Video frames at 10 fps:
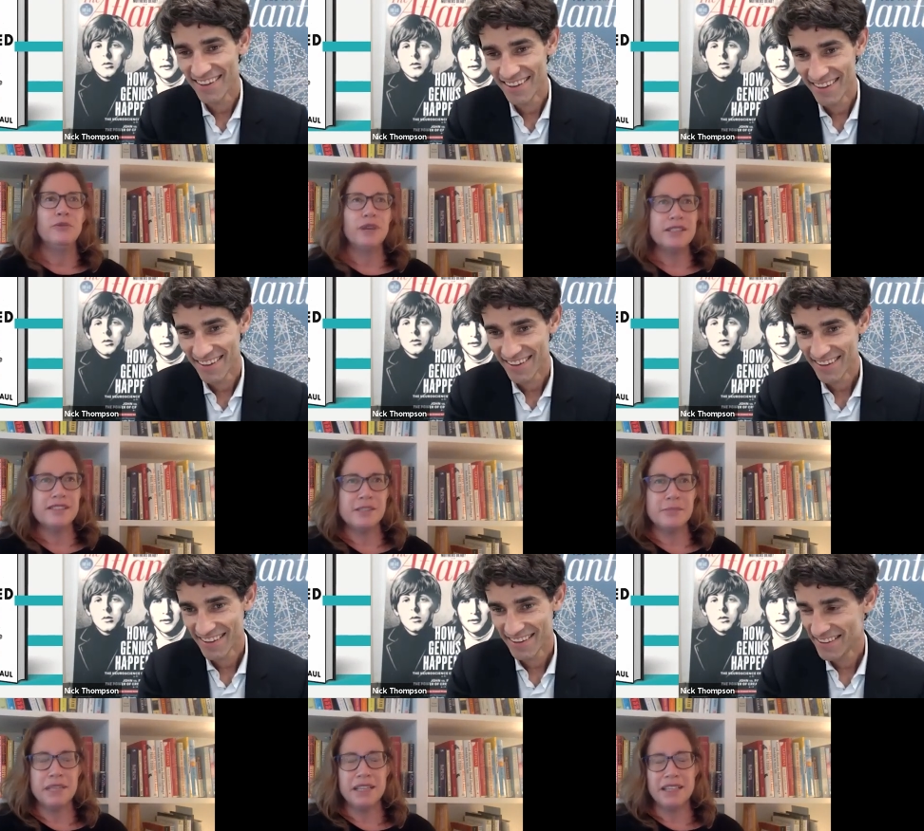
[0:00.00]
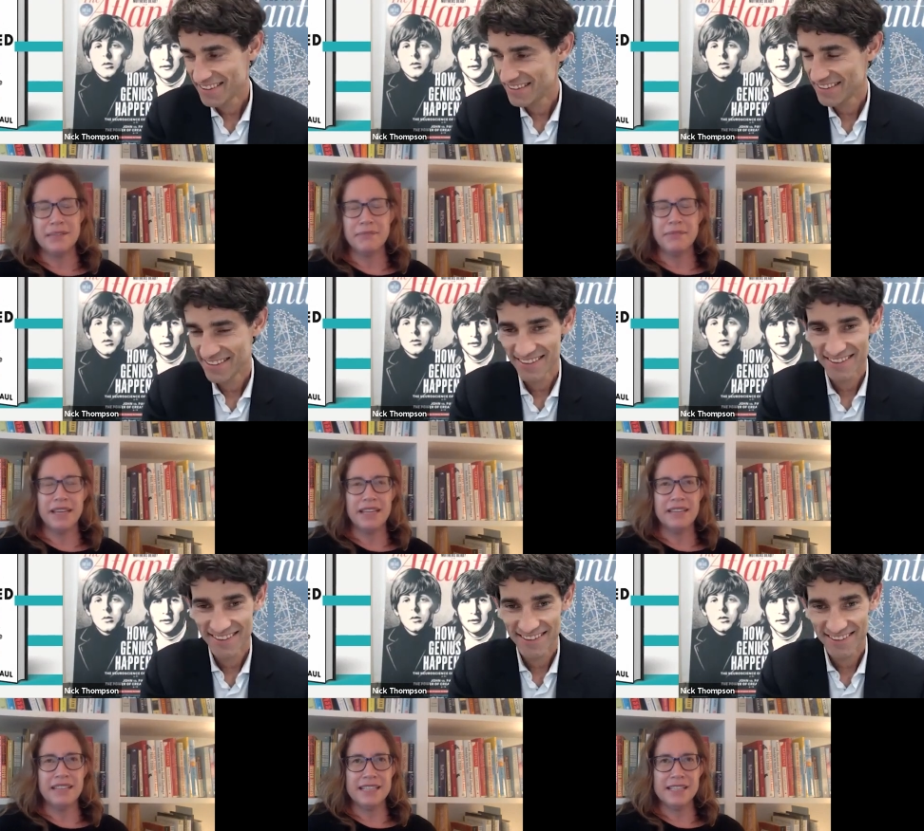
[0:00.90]
Speaker 1: wants to be
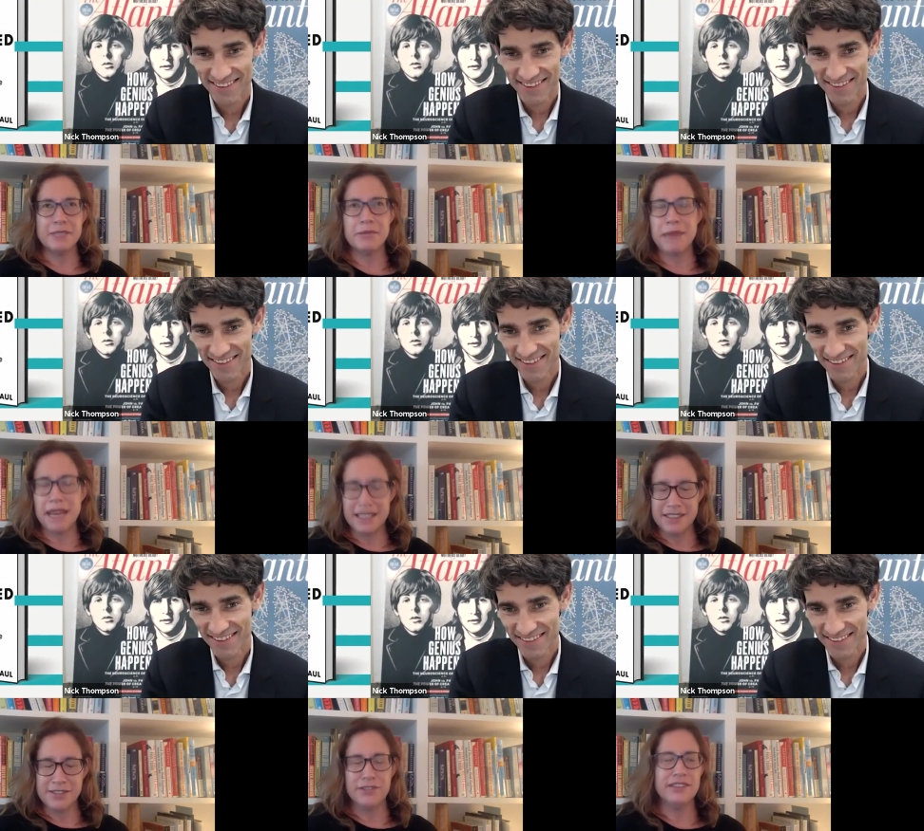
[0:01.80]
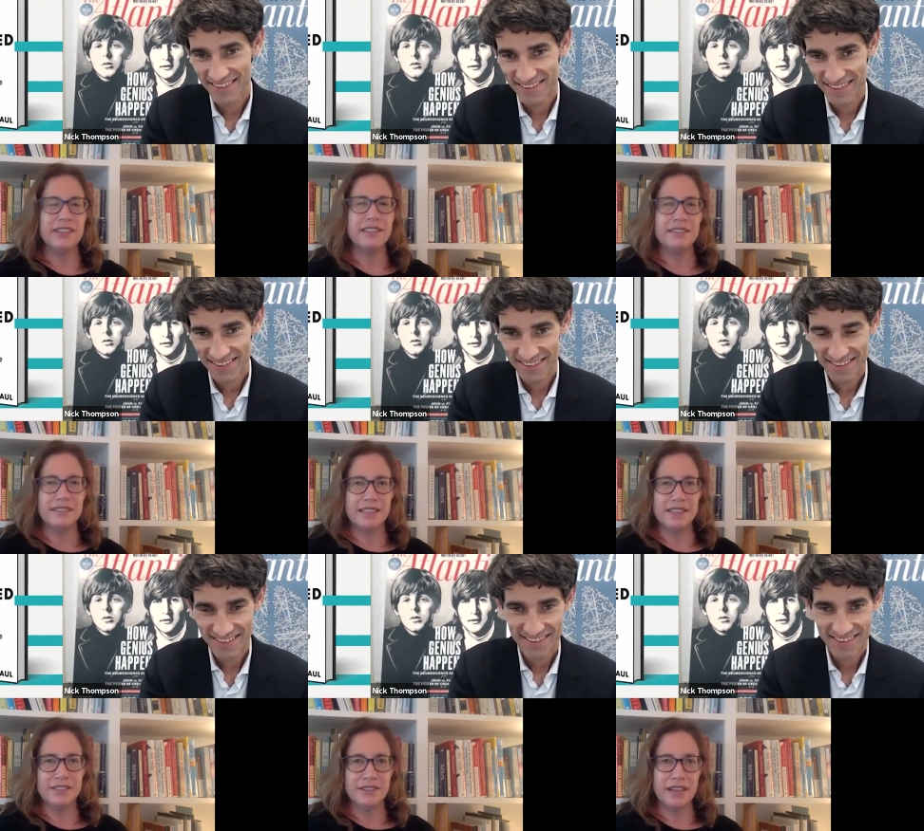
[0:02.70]
and needs to be back in school can
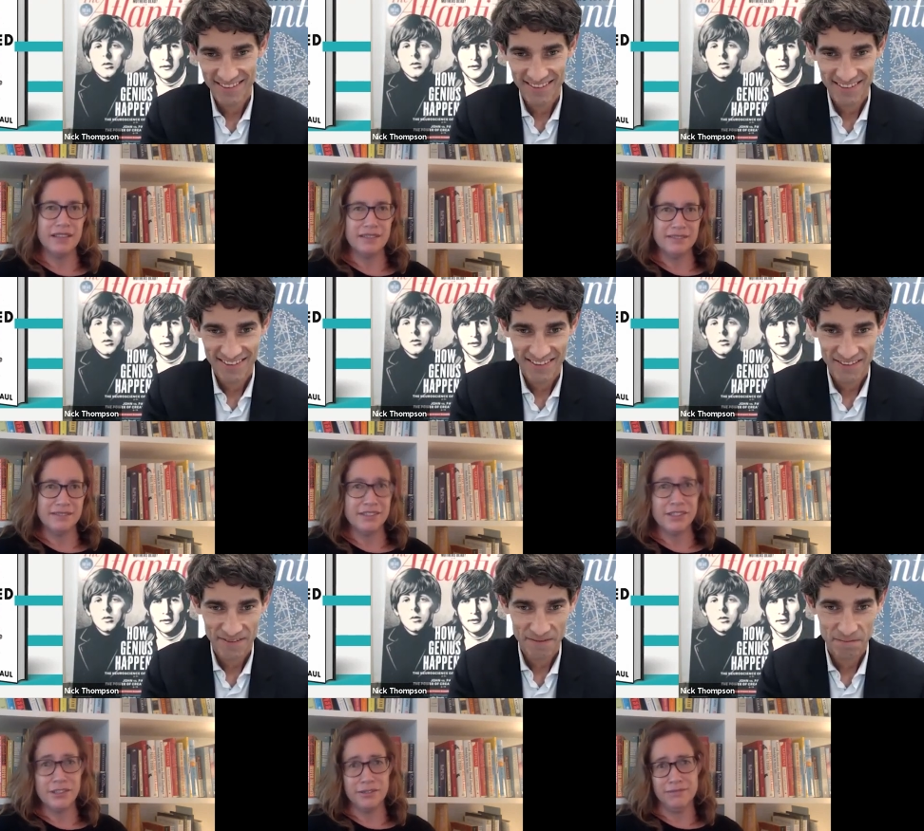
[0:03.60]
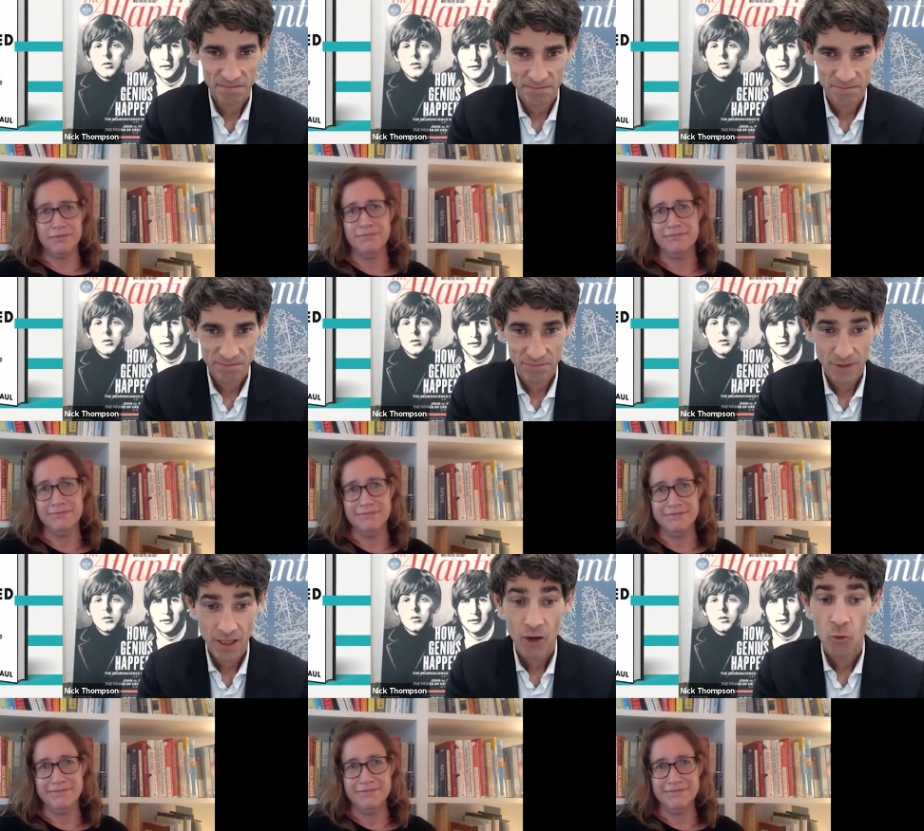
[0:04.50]
can do that soon.
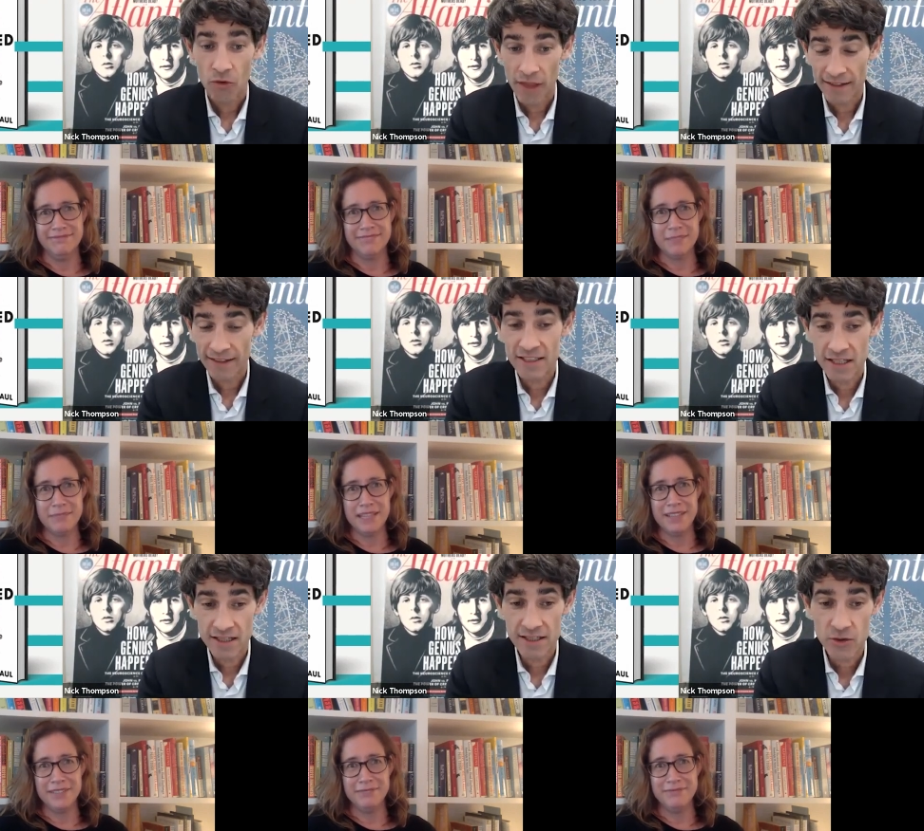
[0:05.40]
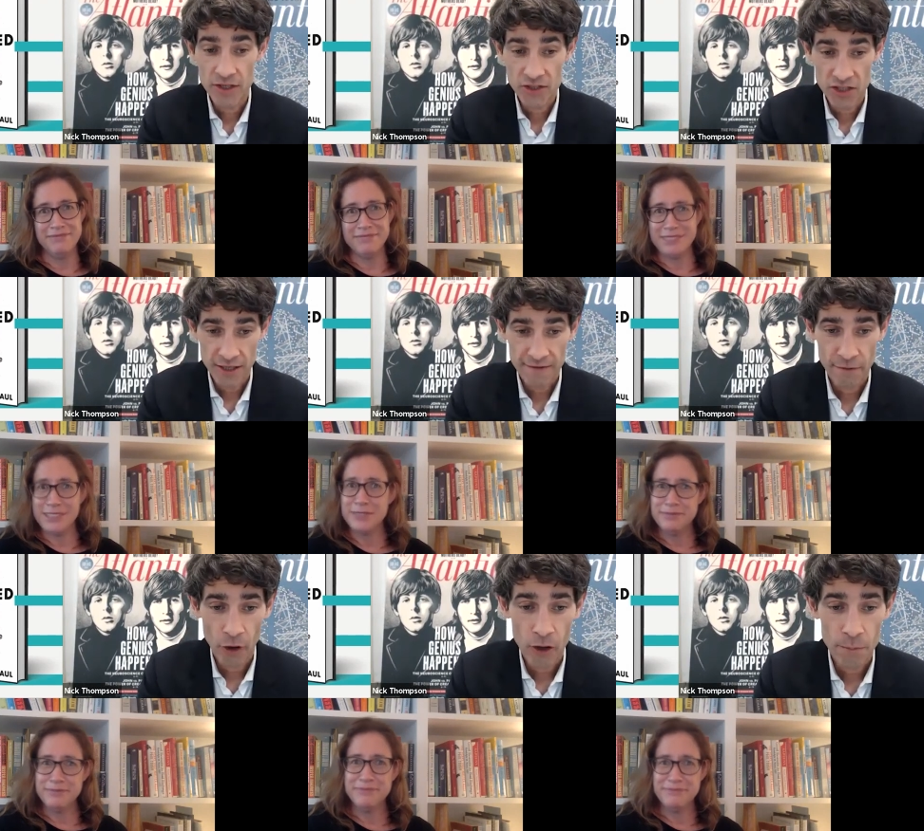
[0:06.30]
Speaker 2: Well, that leads to this question here
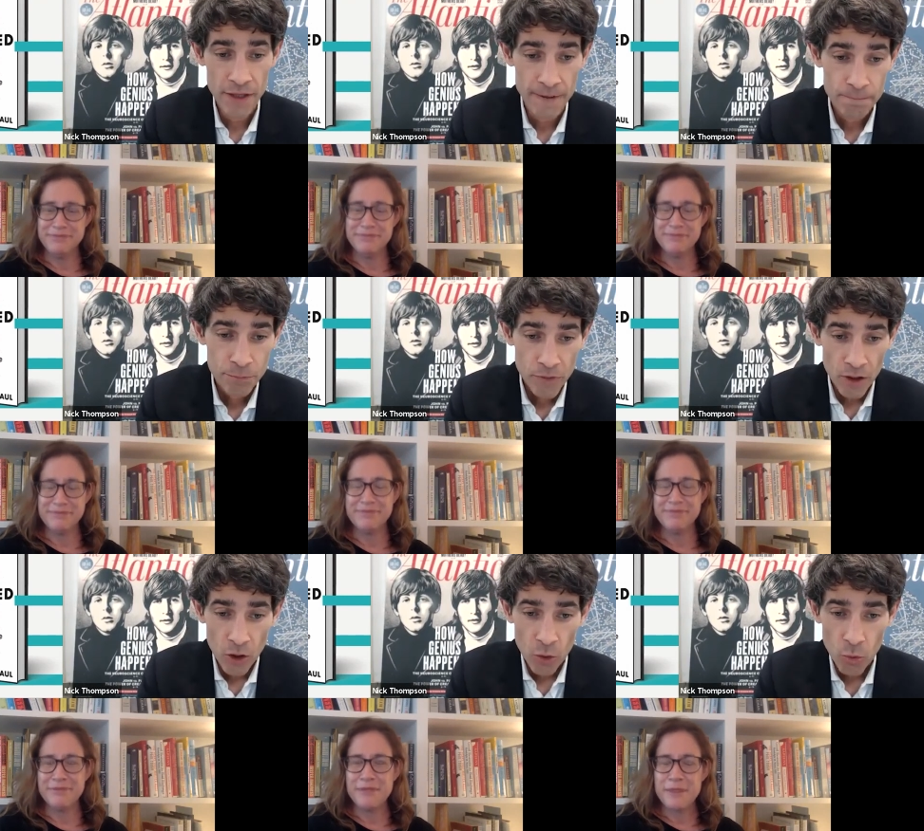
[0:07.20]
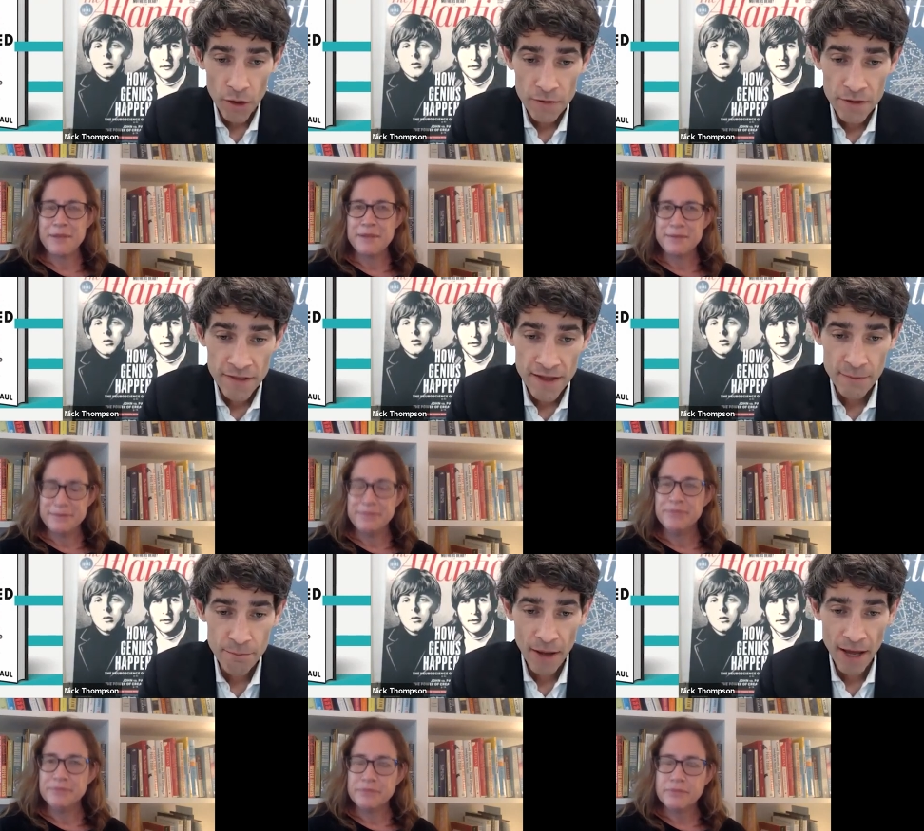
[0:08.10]
from RB. What do you think the
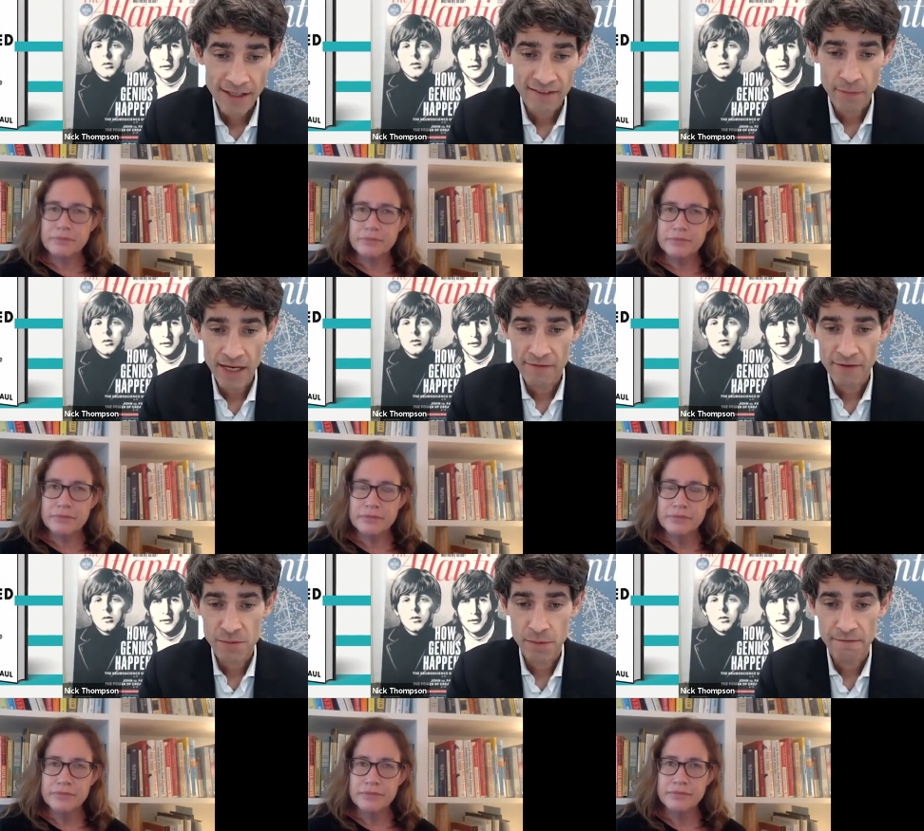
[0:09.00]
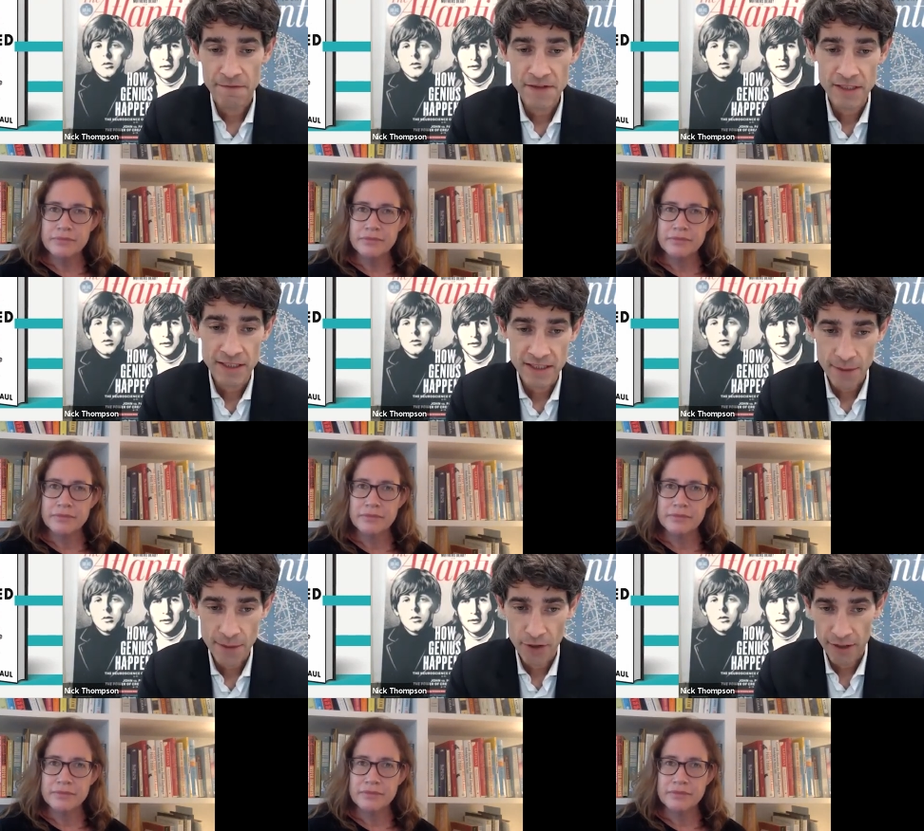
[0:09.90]
impact of many of us being physically
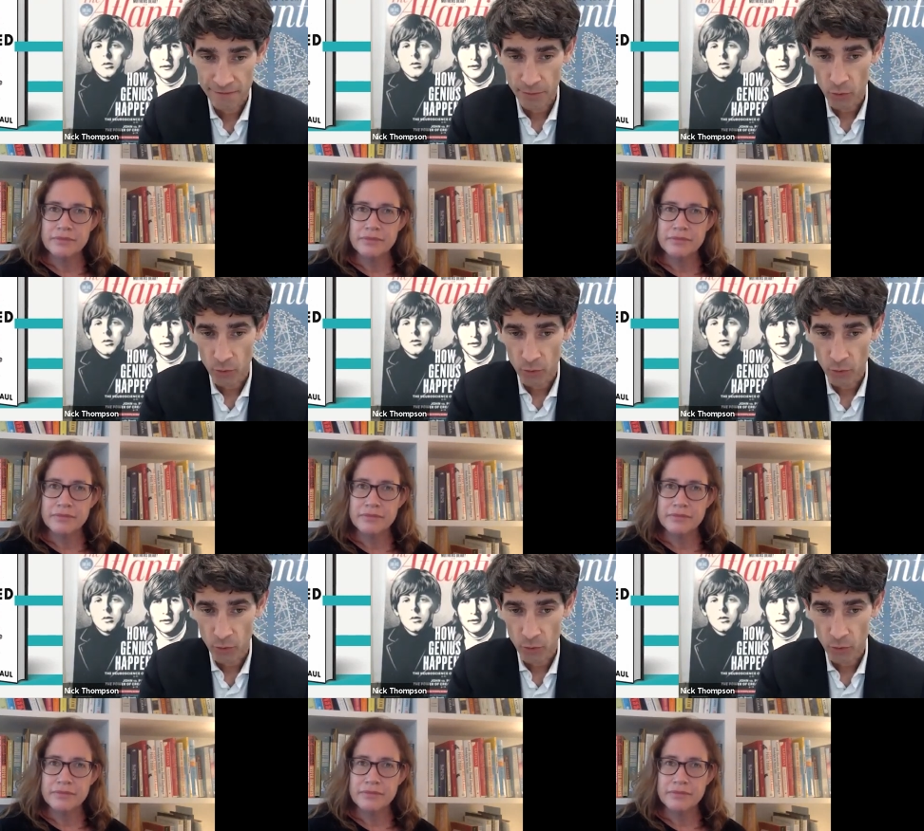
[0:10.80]
separated from our